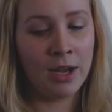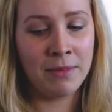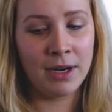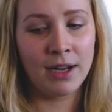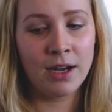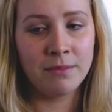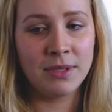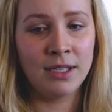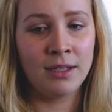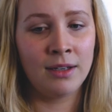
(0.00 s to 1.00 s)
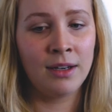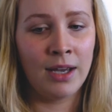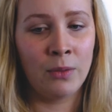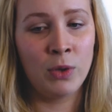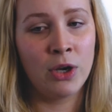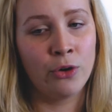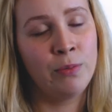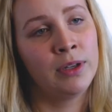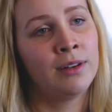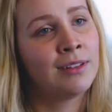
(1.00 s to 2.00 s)
iMatter comes in and we
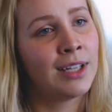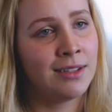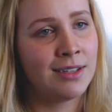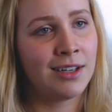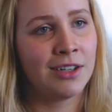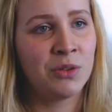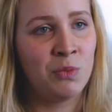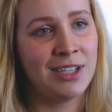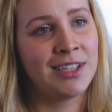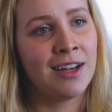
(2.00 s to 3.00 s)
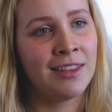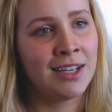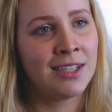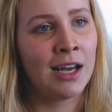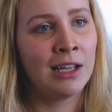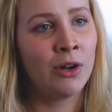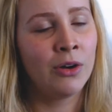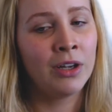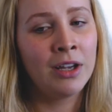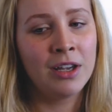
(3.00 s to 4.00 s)
open that discussion, we start that
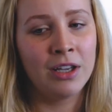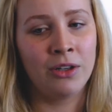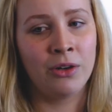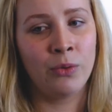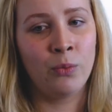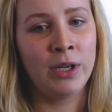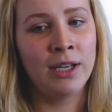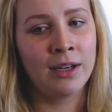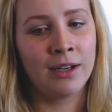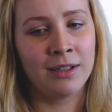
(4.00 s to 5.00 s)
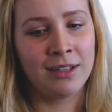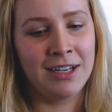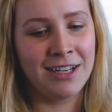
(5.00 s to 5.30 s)
dialogue, you know, we are